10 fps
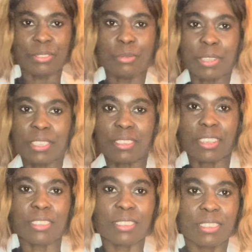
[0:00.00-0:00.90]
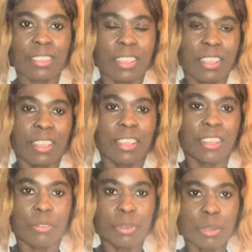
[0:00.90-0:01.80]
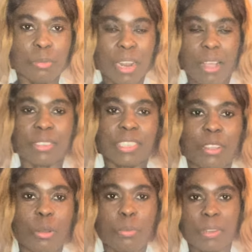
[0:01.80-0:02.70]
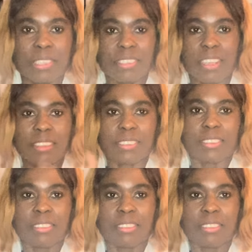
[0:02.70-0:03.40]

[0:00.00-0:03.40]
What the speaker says: with this, with the blouse. It's a complete set.